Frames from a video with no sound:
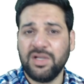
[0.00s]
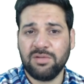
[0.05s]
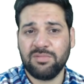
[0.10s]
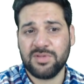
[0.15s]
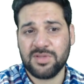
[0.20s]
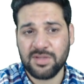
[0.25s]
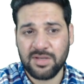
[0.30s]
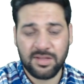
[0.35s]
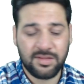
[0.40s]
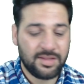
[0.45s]

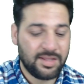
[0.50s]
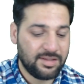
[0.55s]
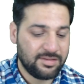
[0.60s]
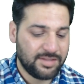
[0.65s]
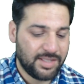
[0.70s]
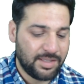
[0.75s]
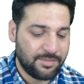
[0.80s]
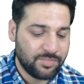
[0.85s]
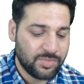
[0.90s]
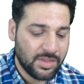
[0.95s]
question in the
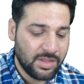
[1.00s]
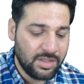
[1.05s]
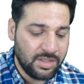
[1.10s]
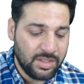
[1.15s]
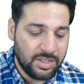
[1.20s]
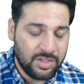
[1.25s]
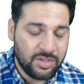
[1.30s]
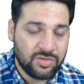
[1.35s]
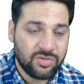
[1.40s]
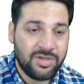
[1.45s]
exam.
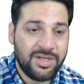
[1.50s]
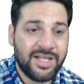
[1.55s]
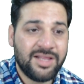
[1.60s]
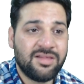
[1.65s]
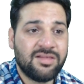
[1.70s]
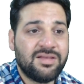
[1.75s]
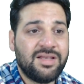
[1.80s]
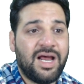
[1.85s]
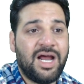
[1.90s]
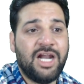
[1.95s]
So
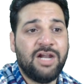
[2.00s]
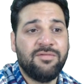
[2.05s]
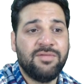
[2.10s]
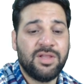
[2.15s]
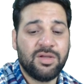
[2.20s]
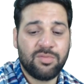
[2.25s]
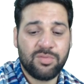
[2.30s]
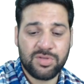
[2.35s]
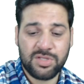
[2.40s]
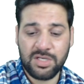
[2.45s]
let's start with
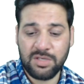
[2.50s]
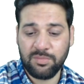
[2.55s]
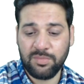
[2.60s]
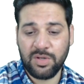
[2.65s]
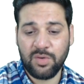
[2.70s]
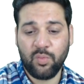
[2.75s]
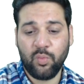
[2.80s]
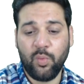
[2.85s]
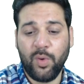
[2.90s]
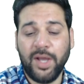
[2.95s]
the question
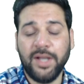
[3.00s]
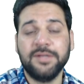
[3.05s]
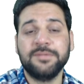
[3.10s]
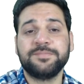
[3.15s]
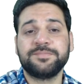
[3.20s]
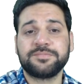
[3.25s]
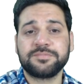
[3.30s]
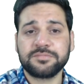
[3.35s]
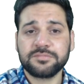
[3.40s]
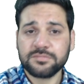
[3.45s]
number one.
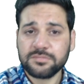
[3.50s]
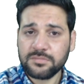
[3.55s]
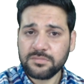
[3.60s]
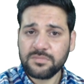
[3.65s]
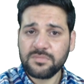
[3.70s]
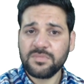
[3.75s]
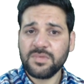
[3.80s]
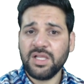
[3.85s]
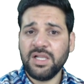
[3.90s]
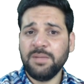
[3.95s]

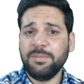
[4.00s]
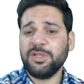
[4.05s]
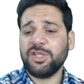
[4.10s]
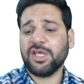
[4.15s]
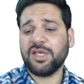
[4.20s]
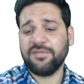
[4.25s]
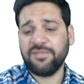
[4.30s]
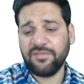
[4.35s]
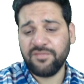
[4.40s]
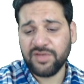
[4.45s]
Let me
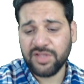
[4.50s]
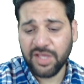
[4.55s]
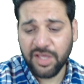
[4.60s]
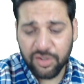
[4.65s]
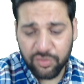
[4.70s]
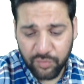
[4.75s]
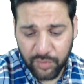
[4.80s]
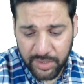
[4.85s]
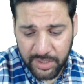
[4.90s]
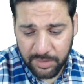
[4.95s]
check if everything
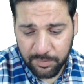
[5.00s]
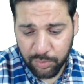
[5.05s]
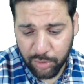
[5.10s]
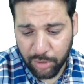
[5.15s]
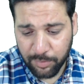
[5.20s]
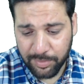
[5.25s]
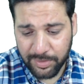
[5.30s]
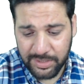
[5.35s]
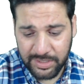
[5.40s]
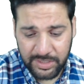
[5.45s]
is working
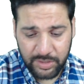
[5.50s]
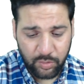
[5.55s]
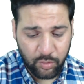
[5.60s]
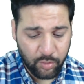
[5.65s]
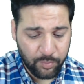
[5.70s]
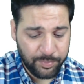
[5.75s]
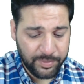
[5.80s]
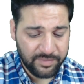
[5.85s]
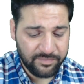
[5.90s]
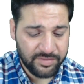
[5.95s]
properly. I
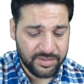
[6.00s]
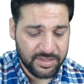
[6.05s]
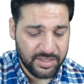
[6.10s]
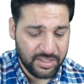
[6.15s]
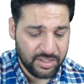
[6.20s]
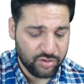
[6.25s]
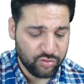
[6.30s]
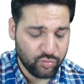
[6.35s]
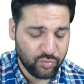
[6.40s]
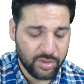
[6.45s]
hope
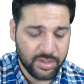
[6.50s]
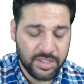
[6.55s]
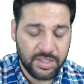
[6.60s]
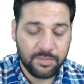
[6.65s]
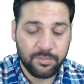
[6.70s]
everything is working